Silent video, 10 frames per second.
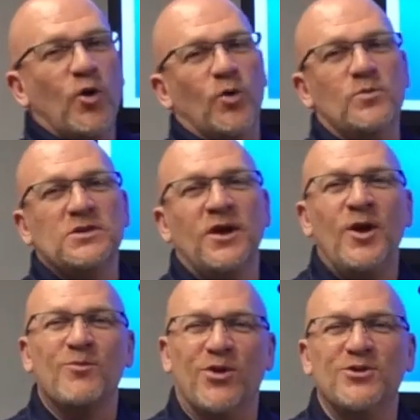homes.
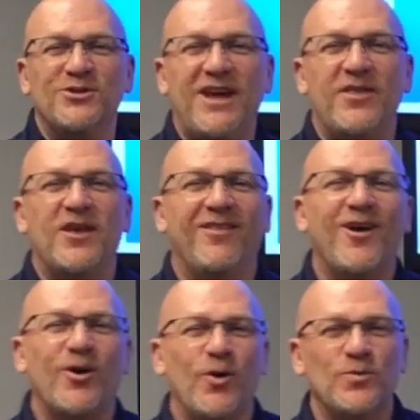Personally, I think
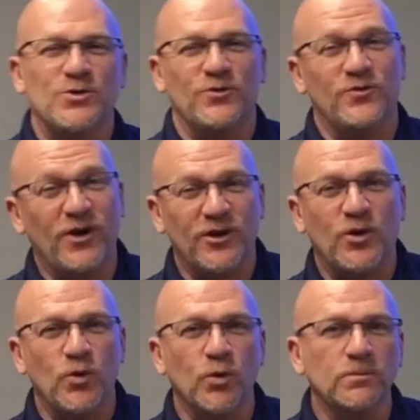log homes are very
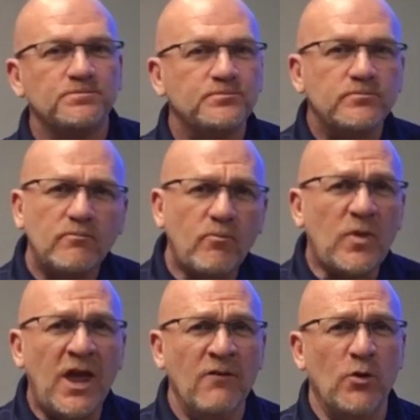cool.
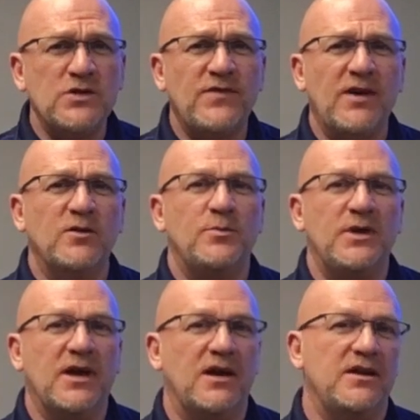I've always found them to be
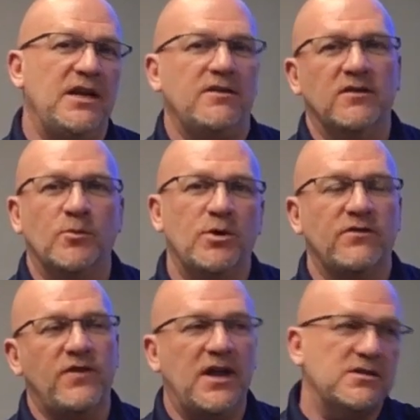kind of neat, a little bit
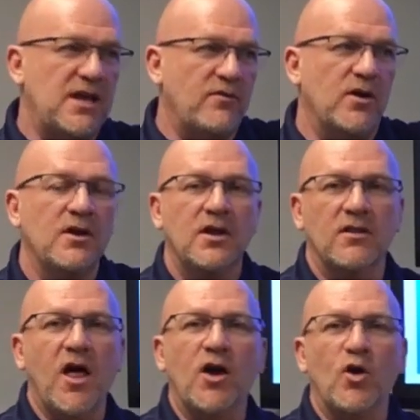of a fantasy, have
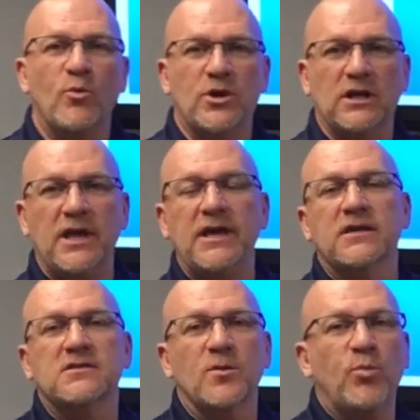a log home on a lake
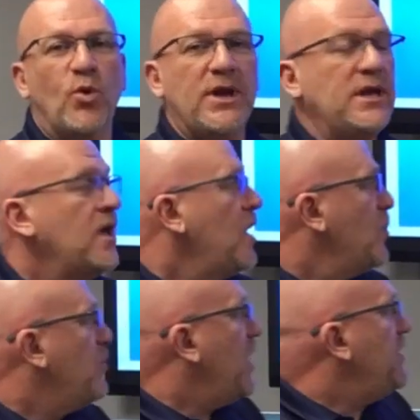at some point.
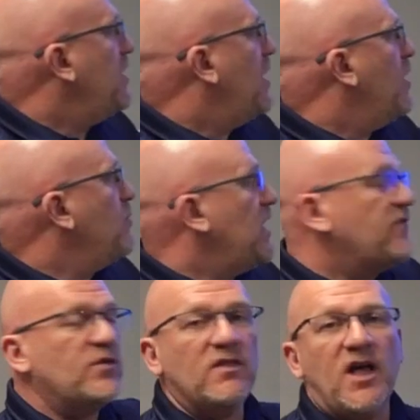But
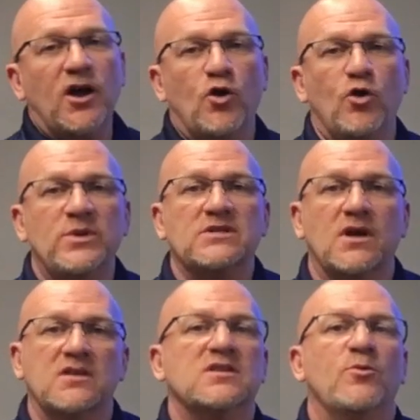if the log home is
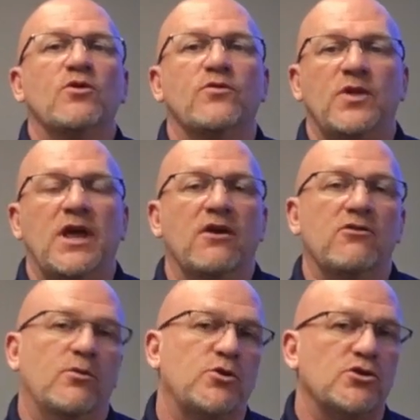customary for the
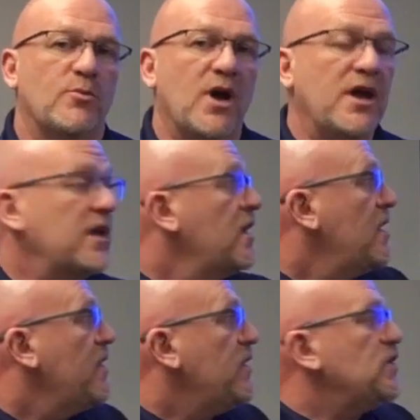area in which you're buying,
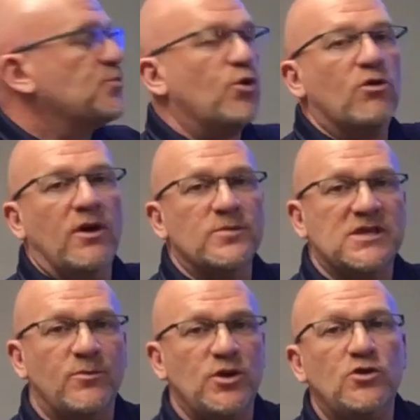these programs
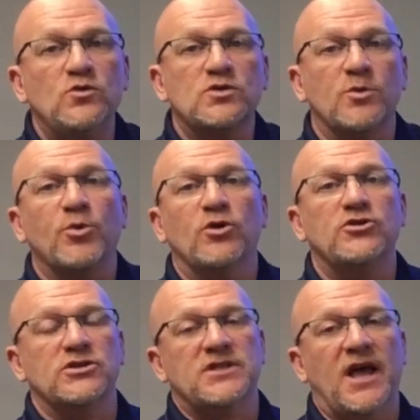can be used to
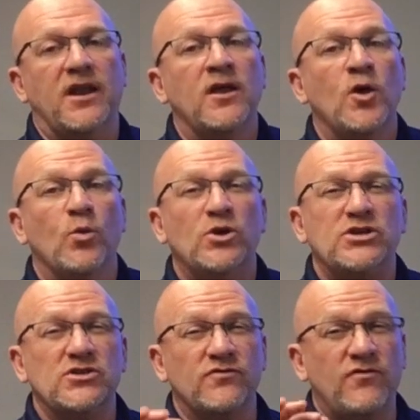purchase that, which
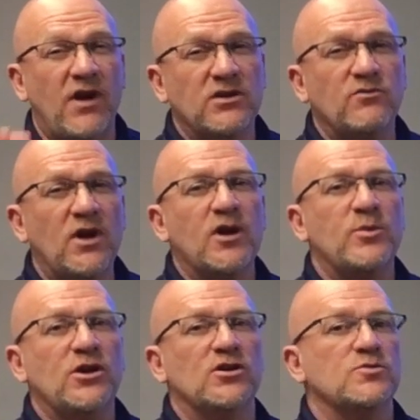is very rare
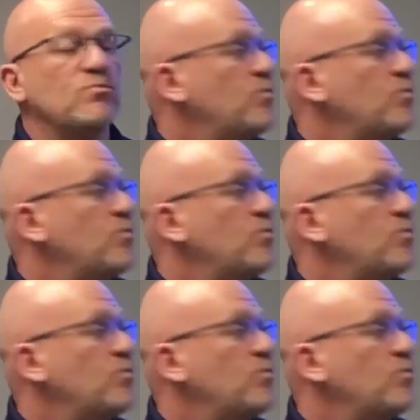because